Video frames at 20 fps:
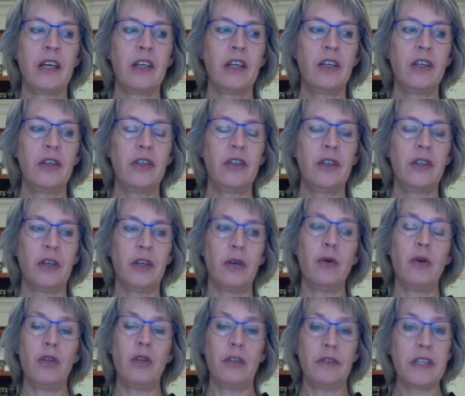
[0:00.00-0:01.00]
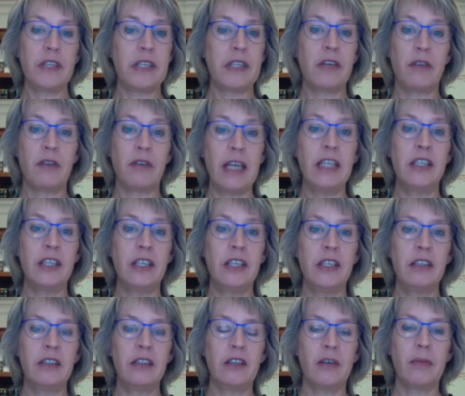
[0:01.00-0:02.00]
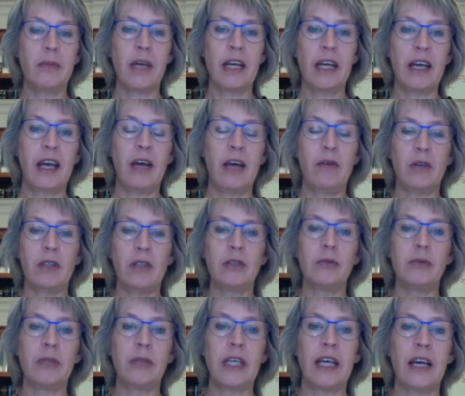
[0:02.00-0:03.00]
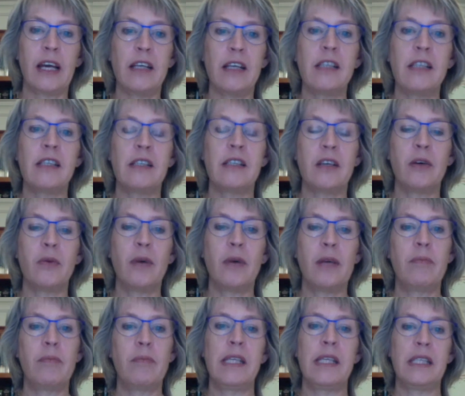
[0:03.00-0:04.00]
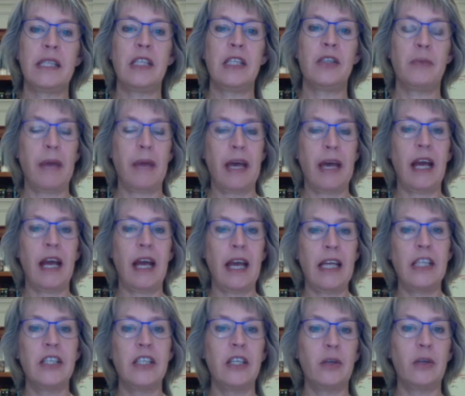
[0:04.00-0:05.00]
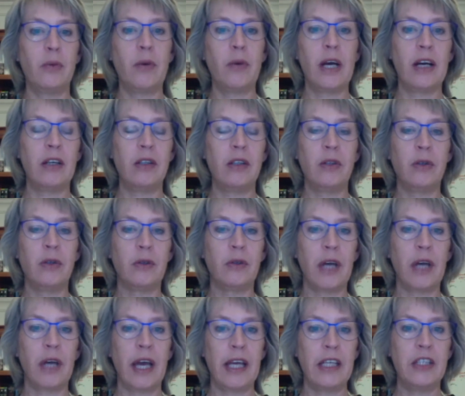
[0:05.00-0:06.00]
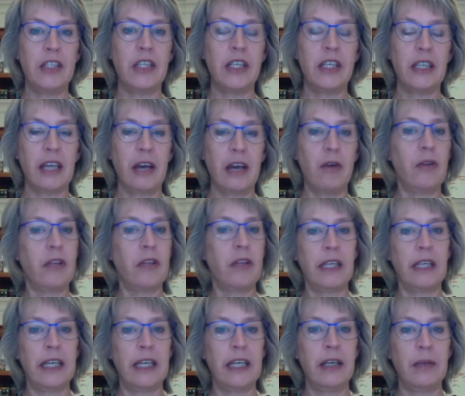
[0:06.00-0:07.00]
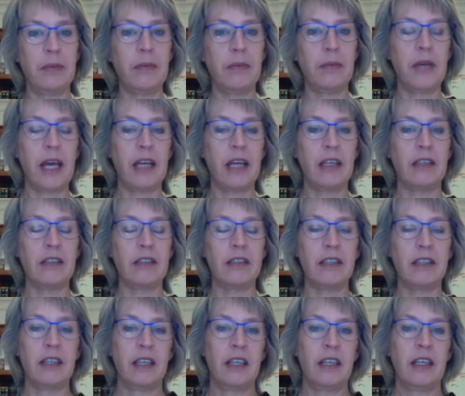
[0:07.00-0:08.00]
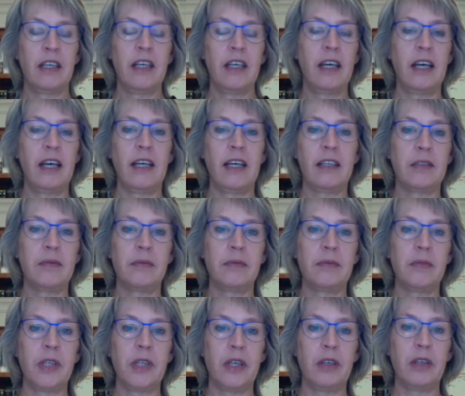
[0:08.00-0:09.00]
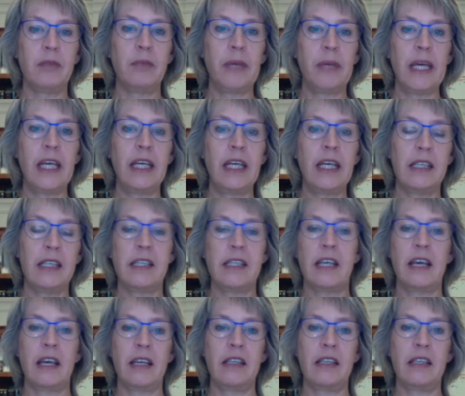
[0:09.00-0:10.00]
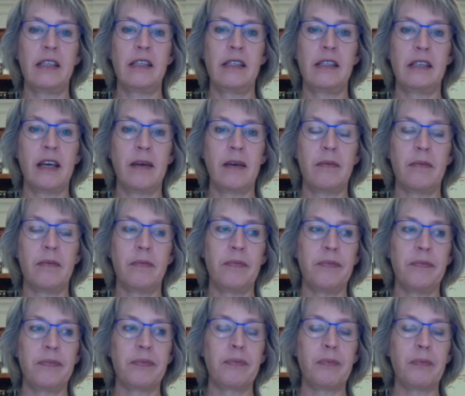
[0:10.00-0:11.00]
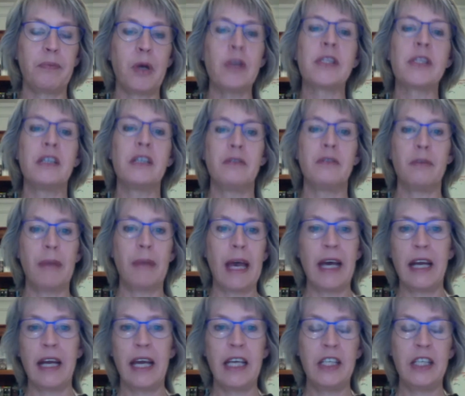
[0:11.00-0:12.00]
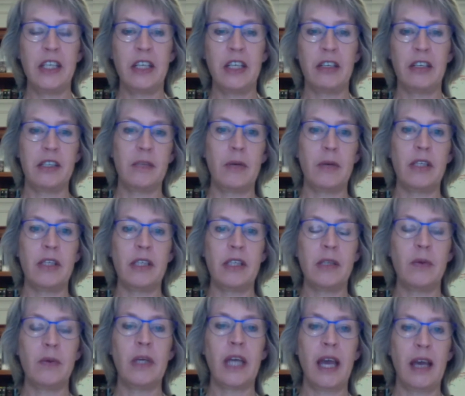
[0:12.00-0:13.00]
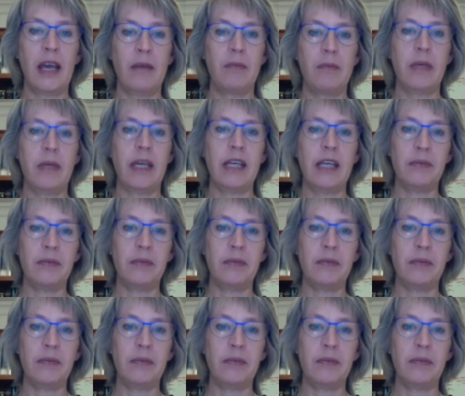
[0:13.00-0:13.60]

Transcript: you know, all of us are aging, no matter how old we are. So one message about aging well or aging healthily, and you know, being as positive about aging, I suppose, as we can be.